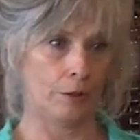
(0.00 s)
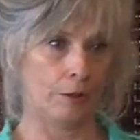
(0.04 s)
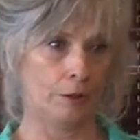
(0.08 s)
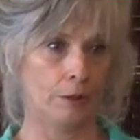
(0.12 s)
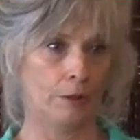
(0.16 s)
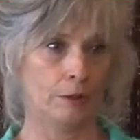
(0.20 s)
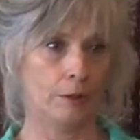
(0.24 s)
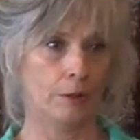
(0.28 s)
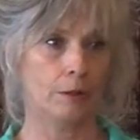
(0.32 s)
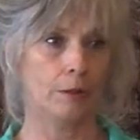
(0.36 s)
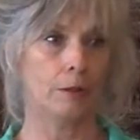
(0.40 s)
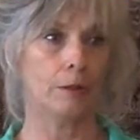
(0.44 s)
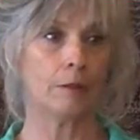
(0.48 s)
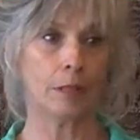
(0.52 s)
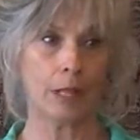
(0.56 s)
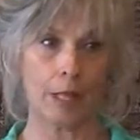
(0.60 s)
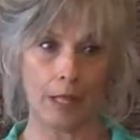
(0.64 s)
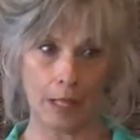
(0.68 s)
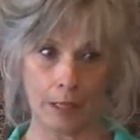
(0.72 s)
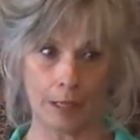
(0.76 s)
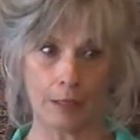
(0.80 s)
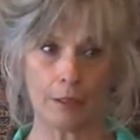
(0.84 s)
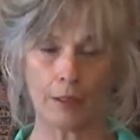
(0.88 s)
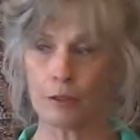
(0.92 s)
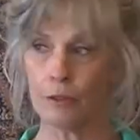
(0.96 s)
Yes.
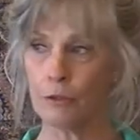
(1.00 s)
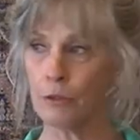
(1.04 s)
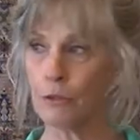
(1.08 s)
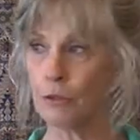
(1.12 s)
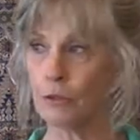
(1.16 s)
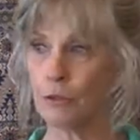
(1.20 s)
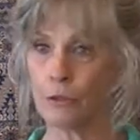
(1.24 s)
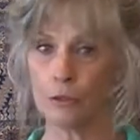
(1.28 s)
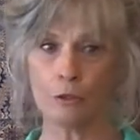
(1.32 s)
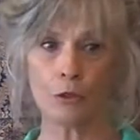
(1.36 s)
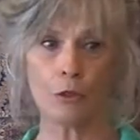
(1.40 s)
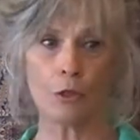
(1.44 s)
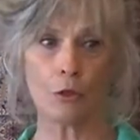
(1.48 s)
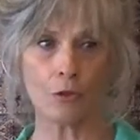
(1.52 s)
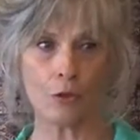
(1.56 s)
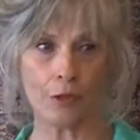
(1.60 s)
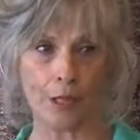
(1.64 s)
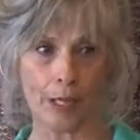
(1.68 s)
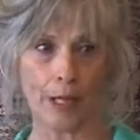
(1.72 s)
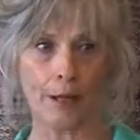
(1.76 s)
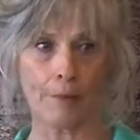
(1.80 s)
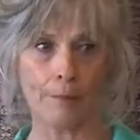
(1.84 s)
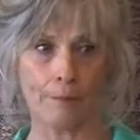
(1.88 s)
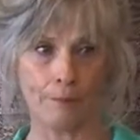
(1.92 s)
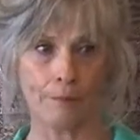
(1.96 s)
Okay? You, you know
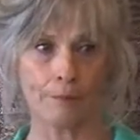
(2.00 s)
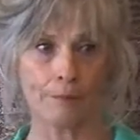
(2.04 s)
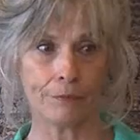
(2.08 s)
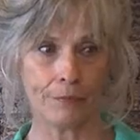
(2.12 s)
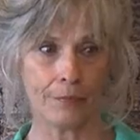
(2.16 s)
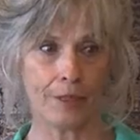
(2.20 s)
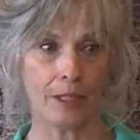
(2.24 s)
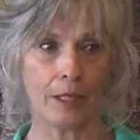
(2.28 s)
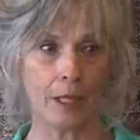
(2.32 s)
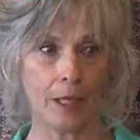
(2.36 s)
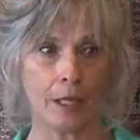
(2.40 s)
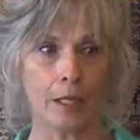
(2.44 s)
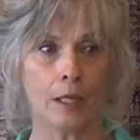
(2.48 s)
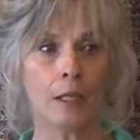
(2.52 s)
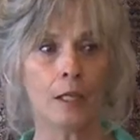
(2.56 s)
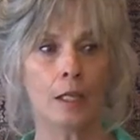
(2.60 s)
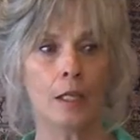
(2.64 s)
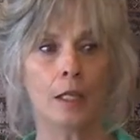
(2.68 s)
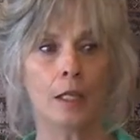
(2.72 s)
that. I know that. Okay?